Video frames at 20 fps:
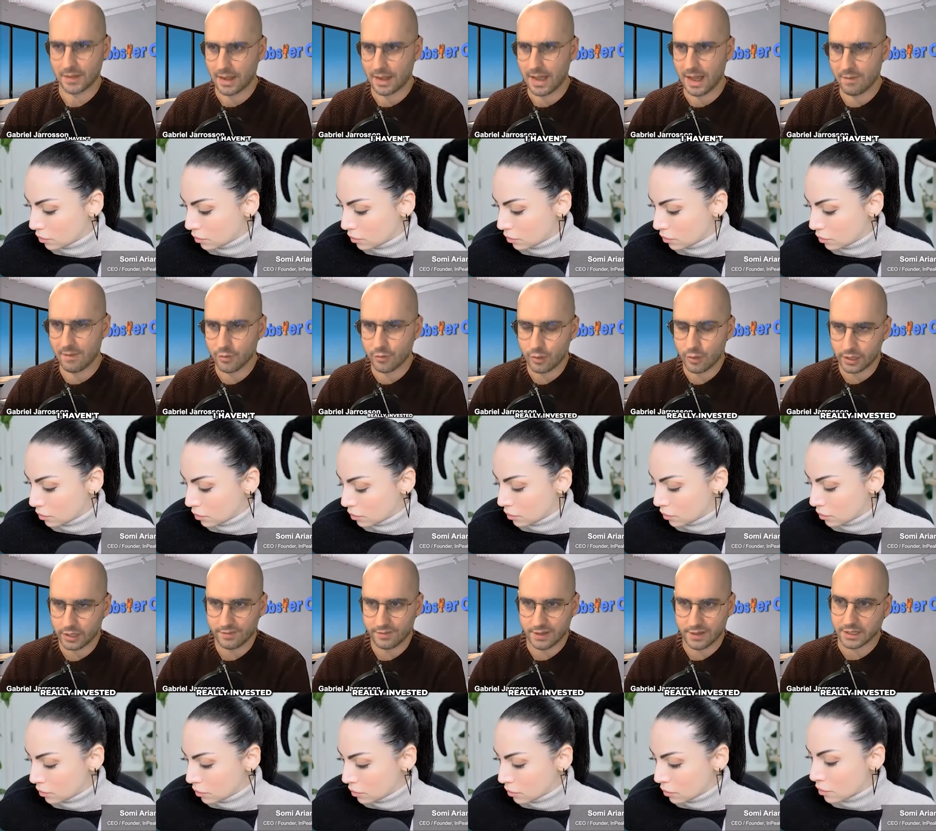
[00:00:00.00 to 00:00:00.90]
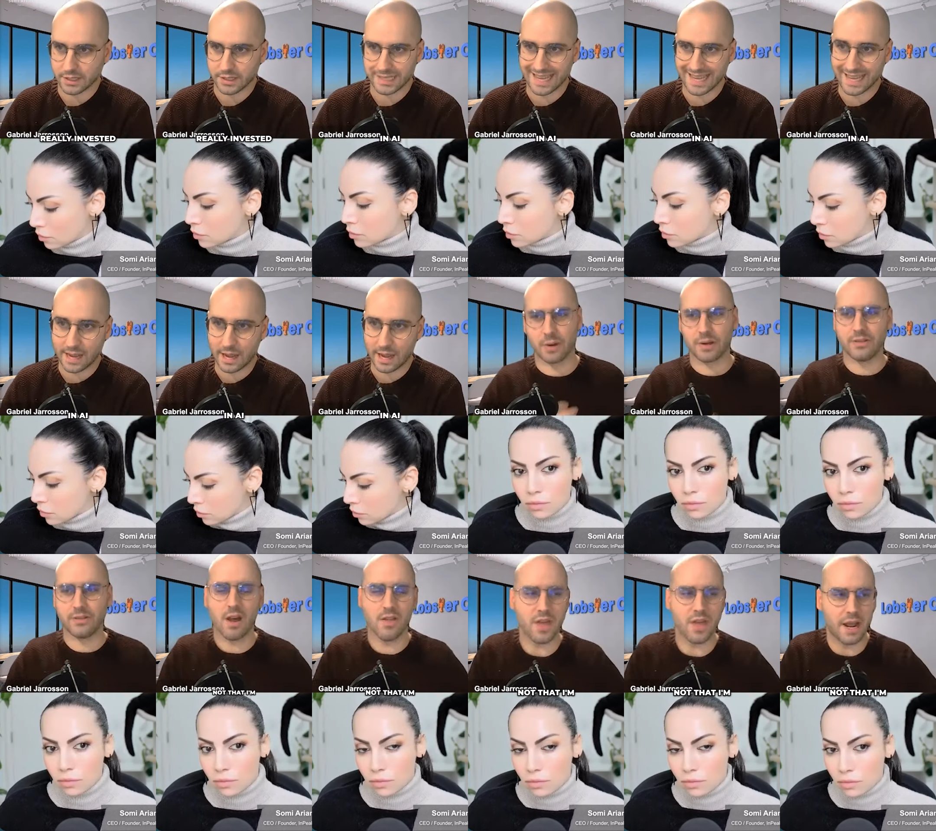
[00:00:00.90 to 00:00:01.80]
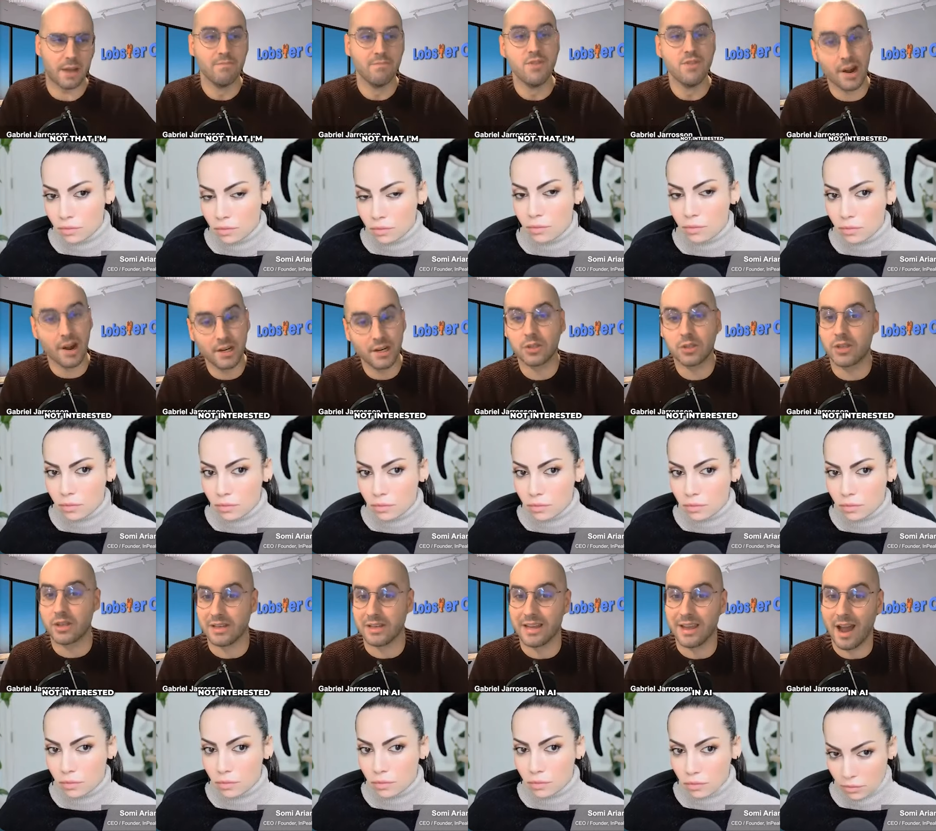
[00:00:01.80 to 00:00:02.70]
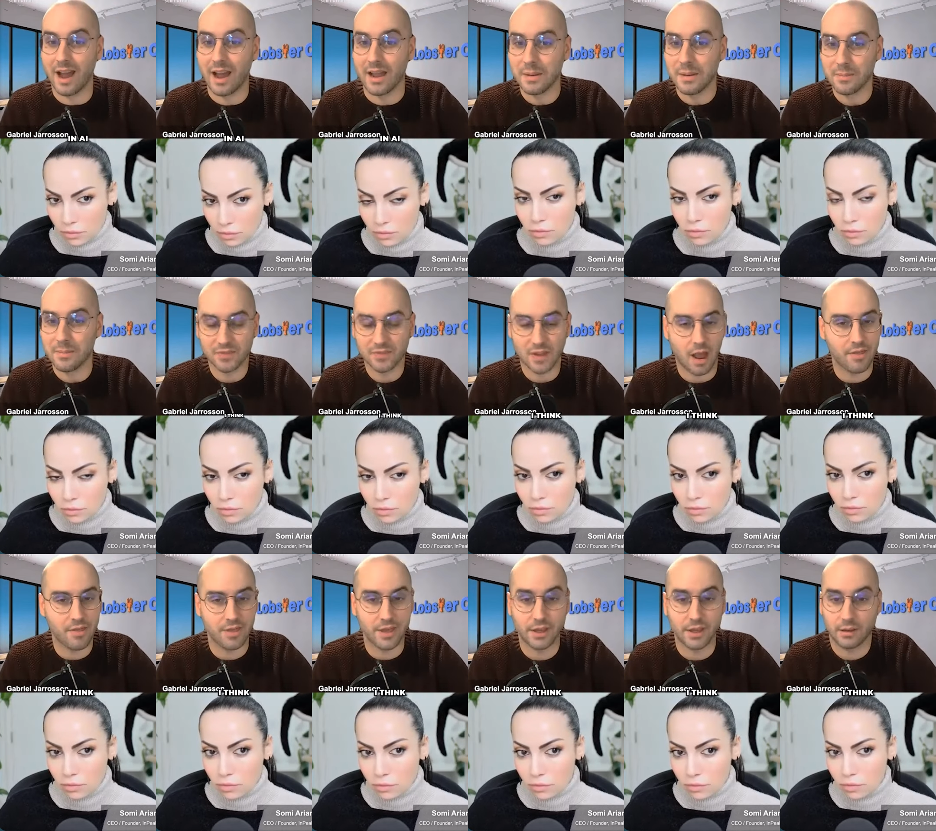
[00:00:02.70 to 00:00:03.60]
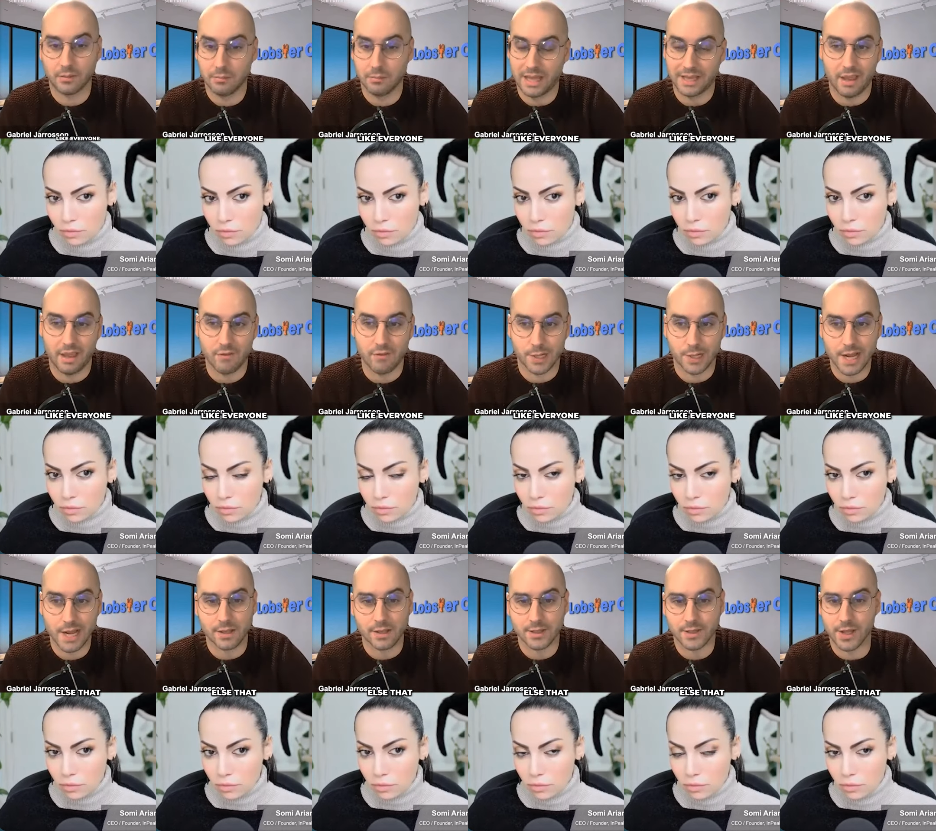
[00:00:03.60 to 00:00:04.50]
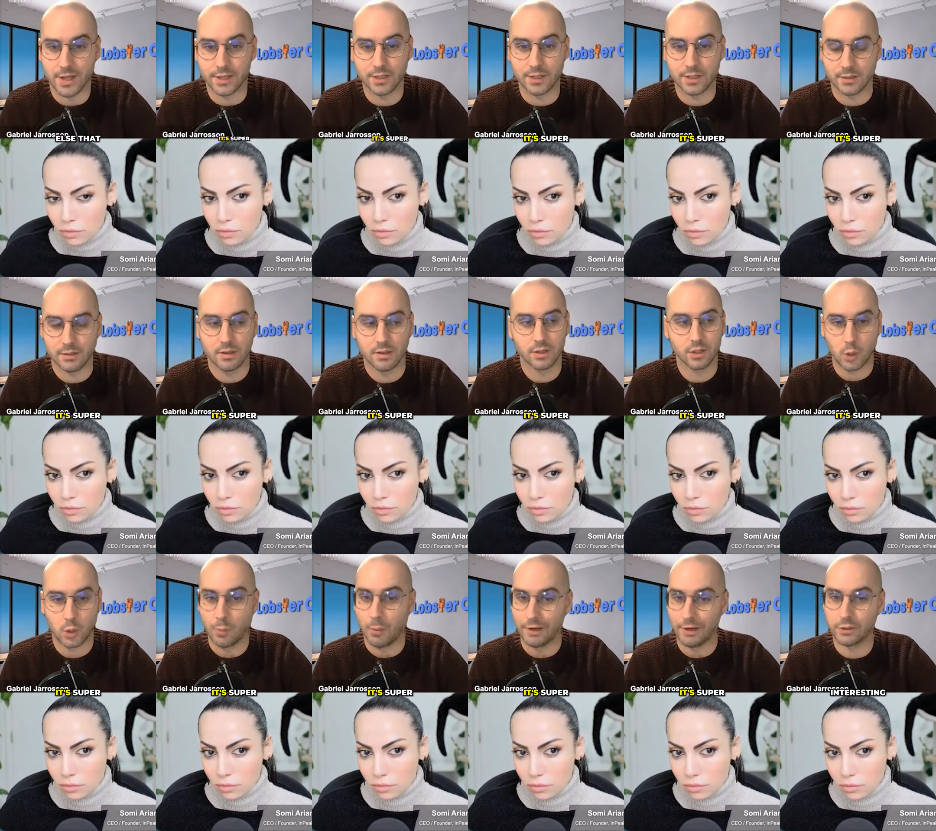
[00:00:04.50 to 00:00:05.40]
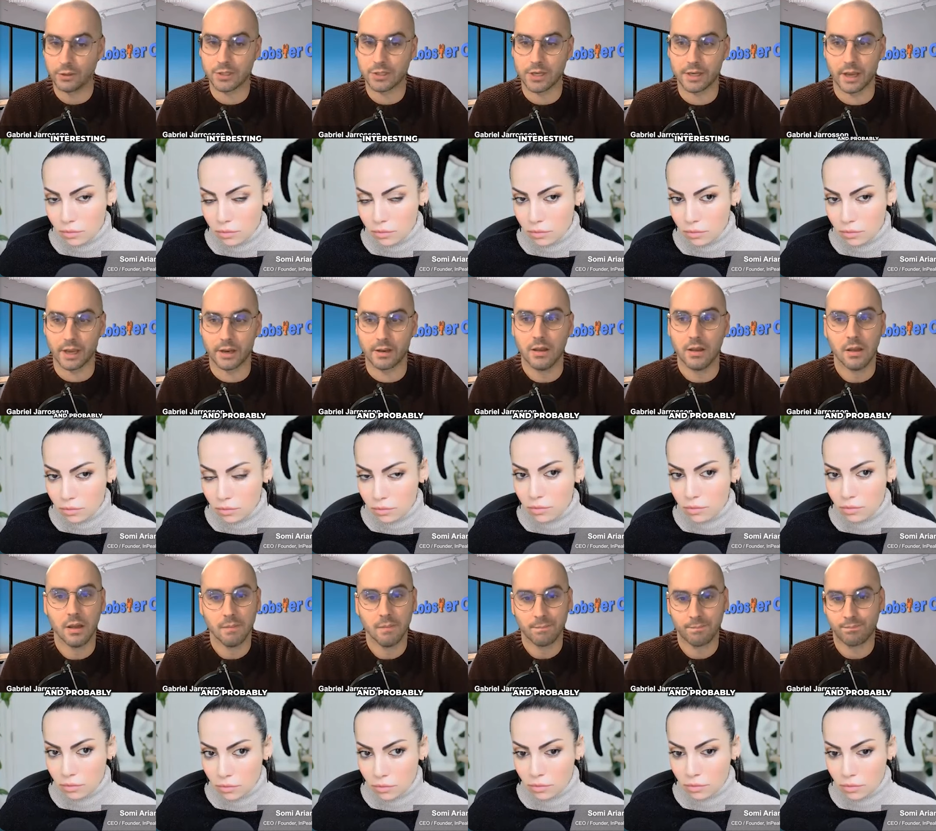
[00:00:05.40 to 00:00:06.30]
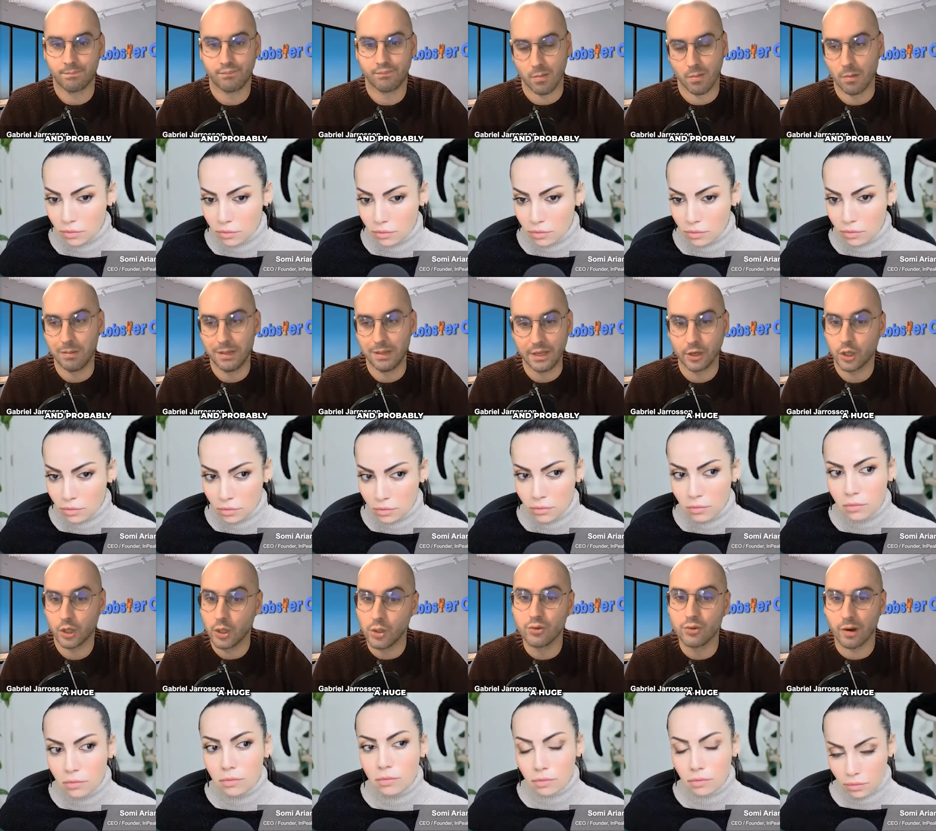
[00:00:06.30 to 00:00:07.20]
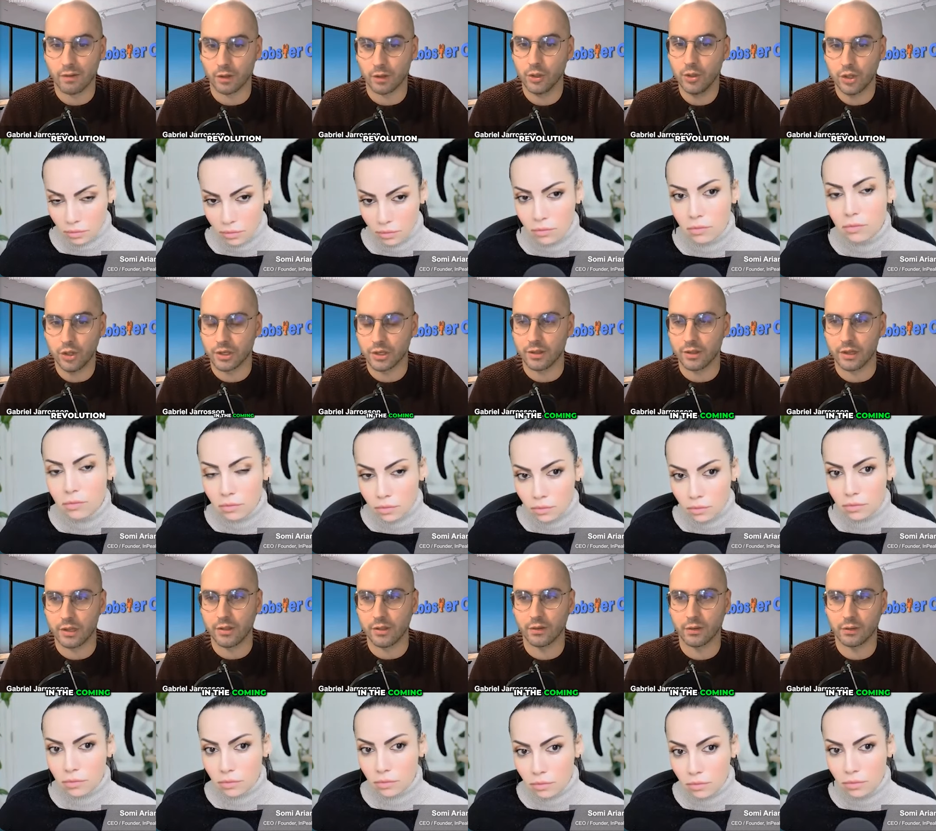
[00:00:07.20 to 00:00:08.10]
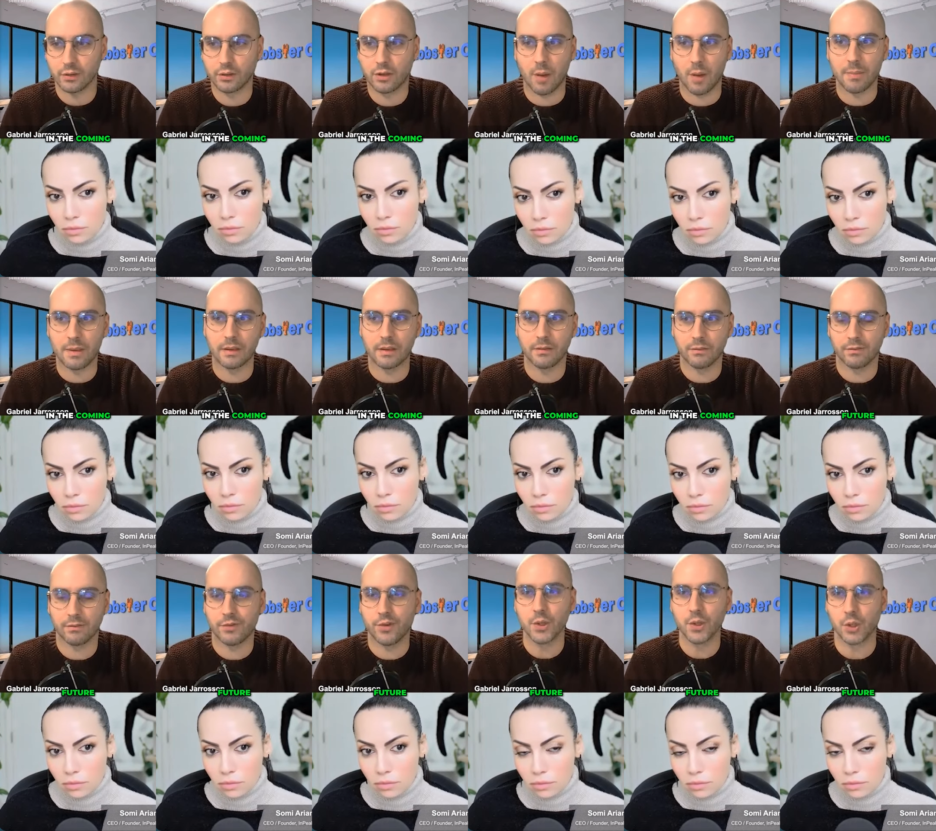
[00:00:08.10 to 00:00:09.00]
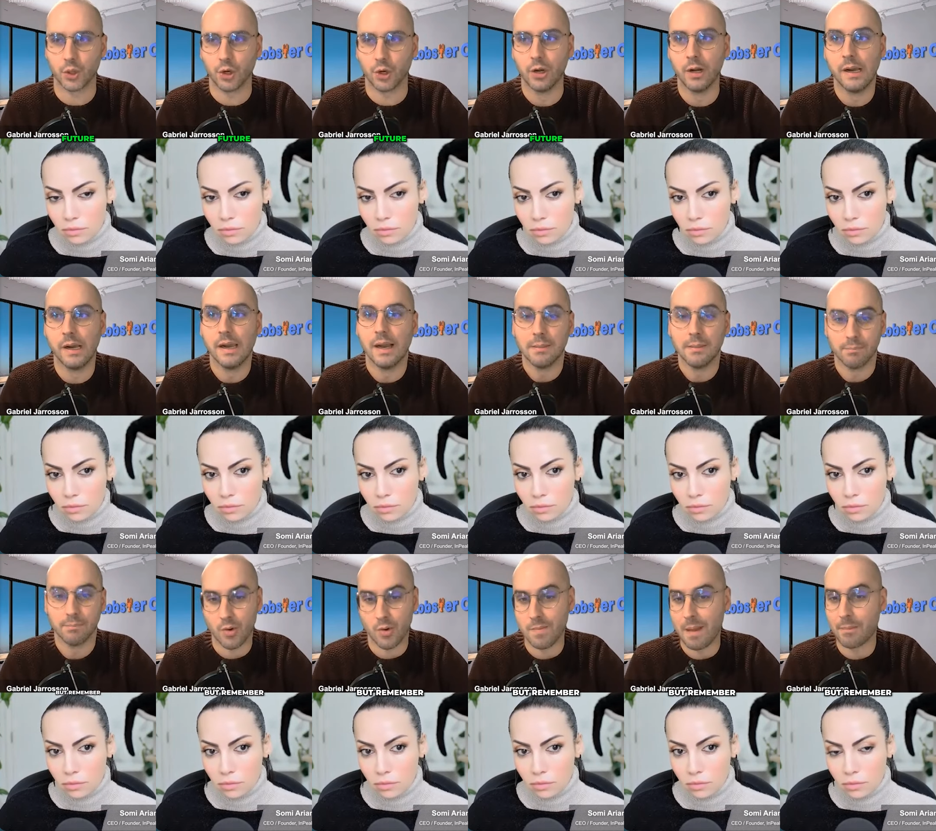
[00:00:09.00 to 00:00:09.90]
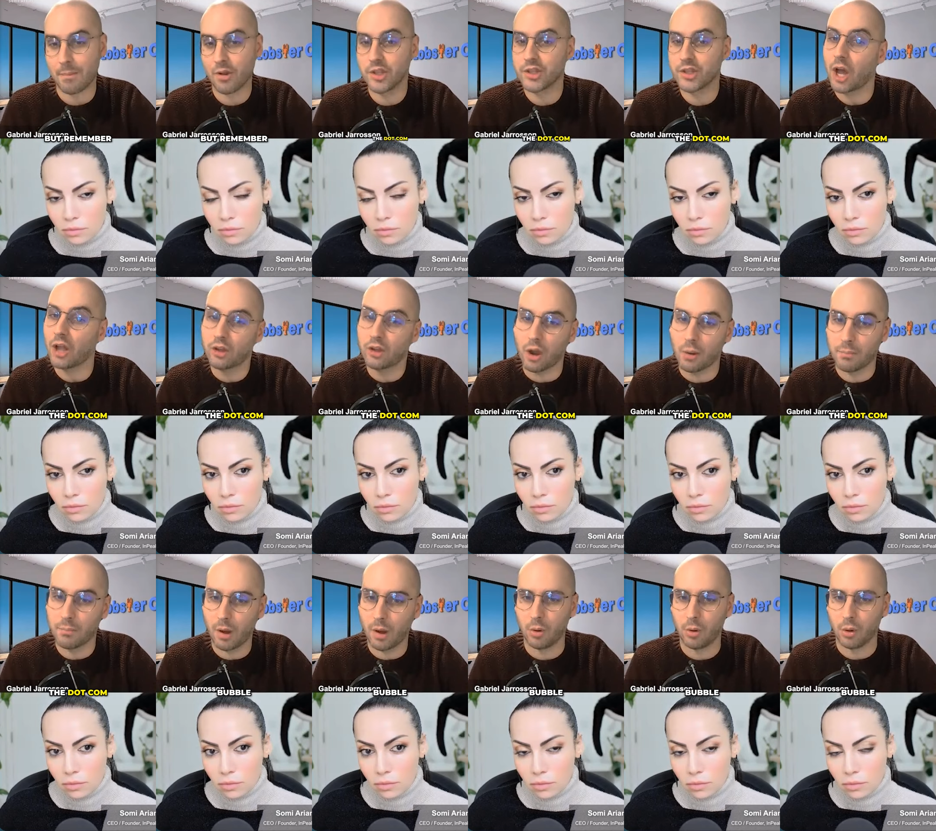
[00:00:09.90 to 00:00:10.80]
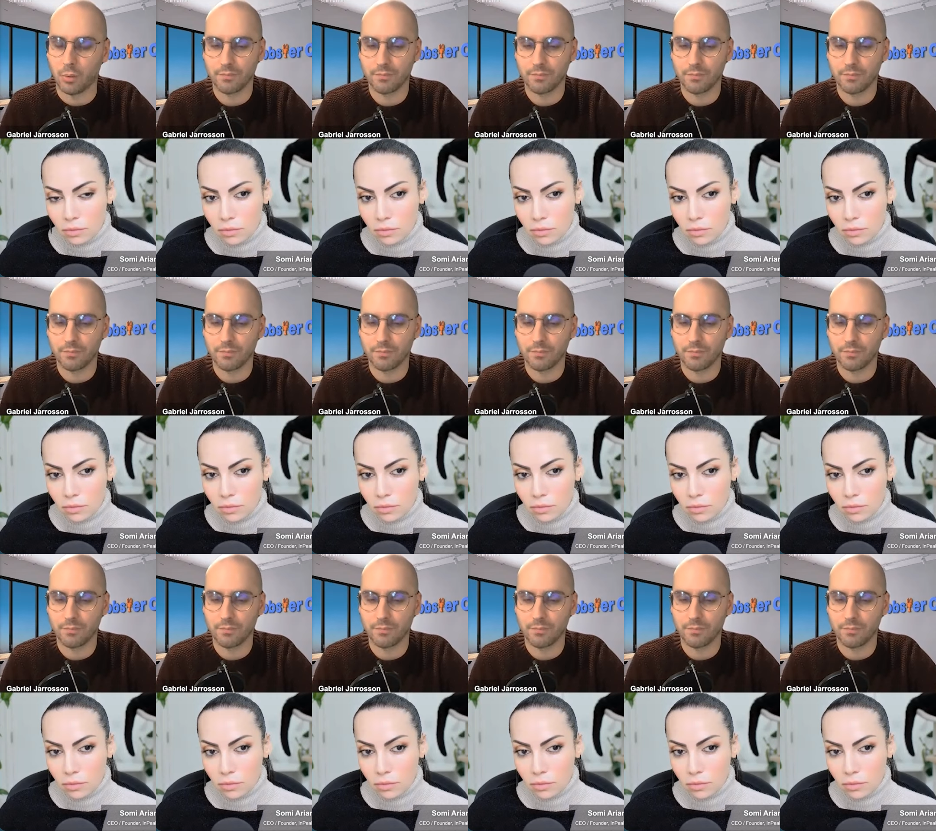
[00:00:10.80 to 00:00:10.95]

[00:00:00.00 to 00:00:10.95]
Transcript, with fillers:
Speaker 1: haven't really invested in AI. Not that I'm not interested in AI. I think, like everyone else, that it's super interesting and probably a huge revolution in the, in the coming future. But remember the dot com bubble.